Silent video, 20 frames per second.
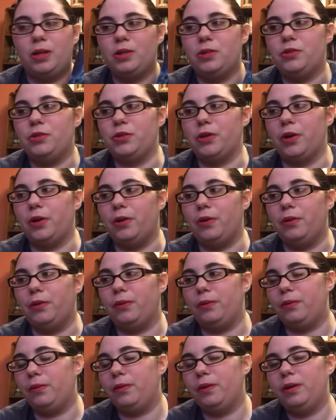
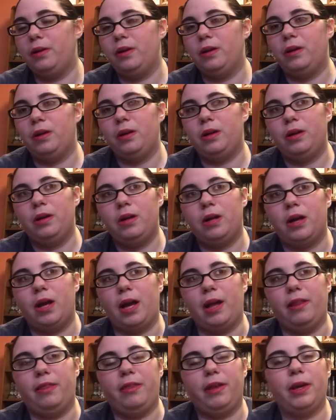So
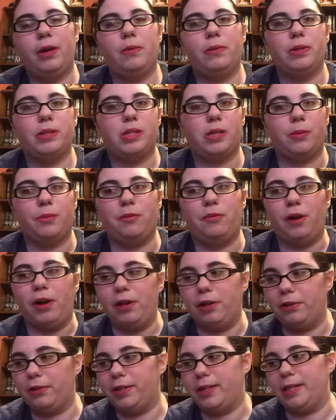I think once I'm
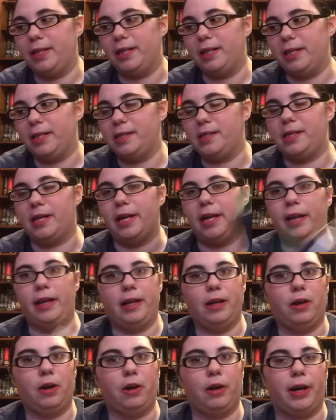farther into this
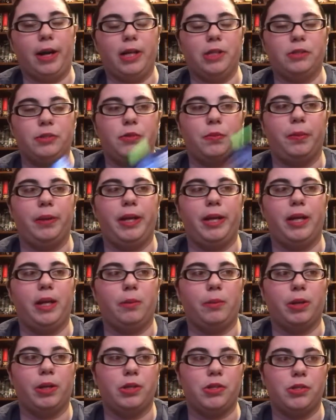and Archangel's Blade,
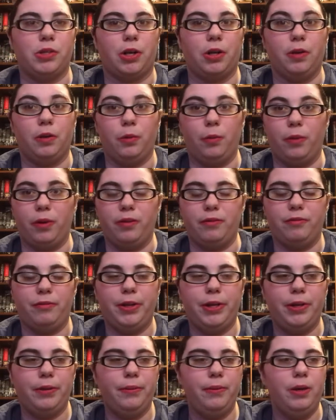I'm going to start The One for
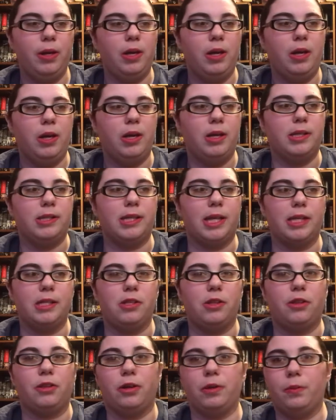You, because that's
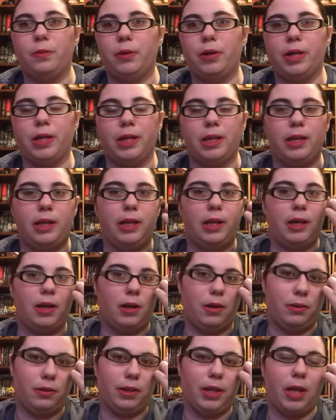the third book in the
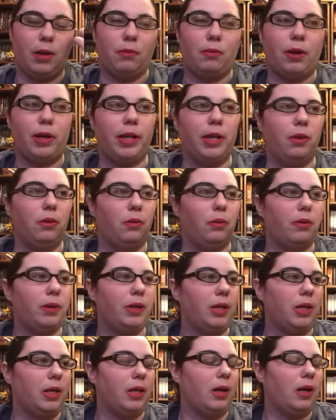that Ronnie
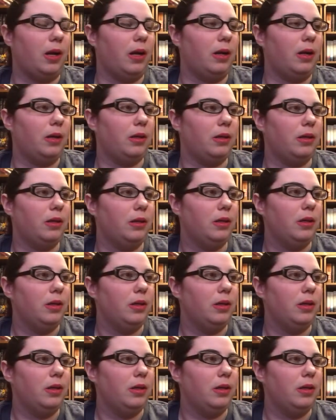Lauren the